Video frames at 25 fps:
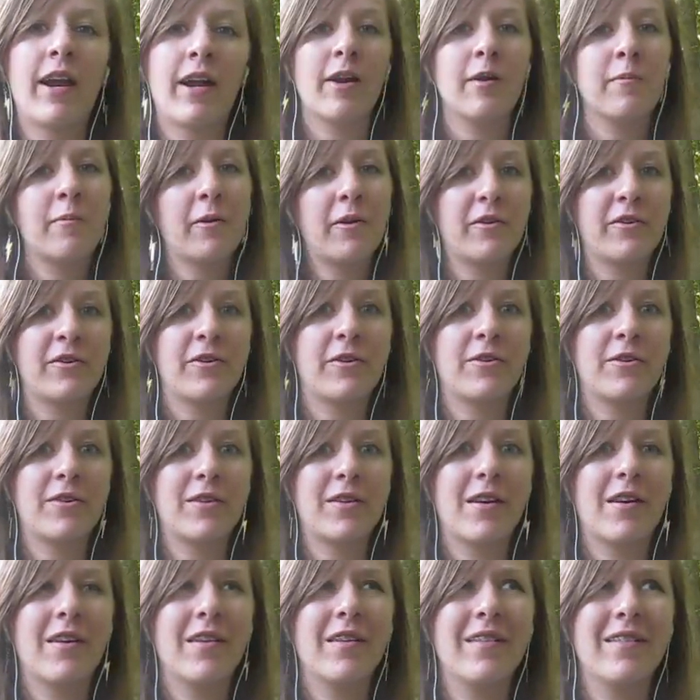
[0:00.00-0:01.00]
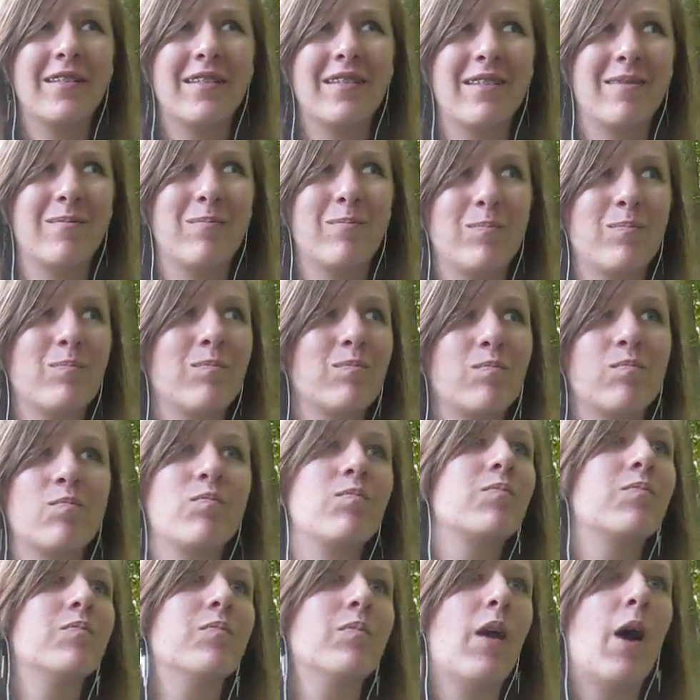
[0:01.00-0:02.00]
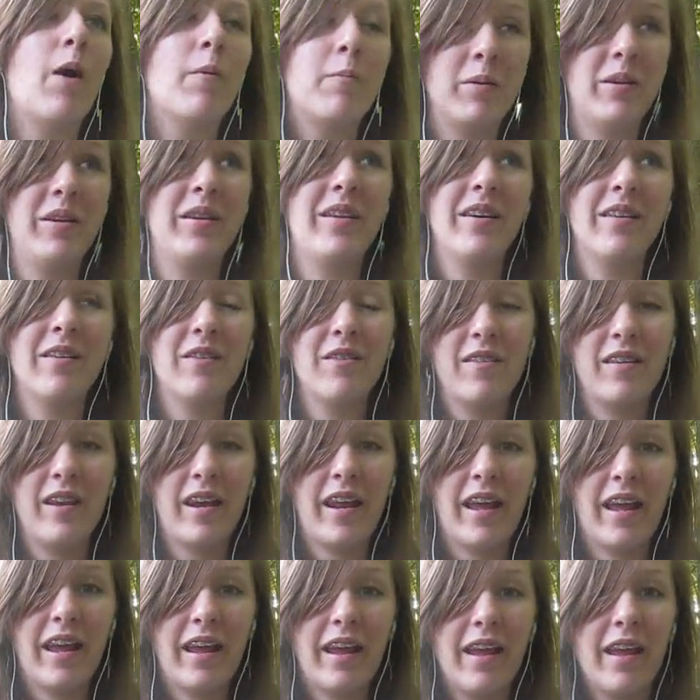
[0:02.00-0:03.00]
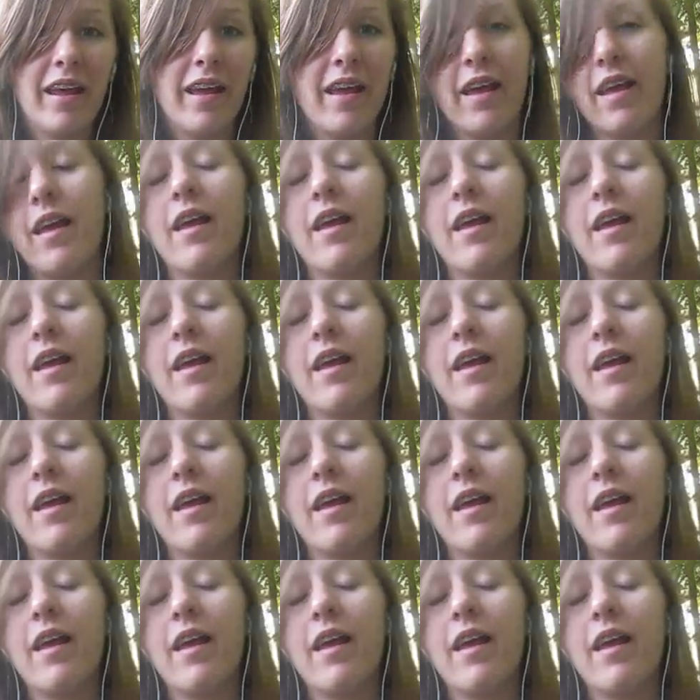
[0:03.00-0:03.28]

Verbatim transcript: Harry Potter shirts on up until today,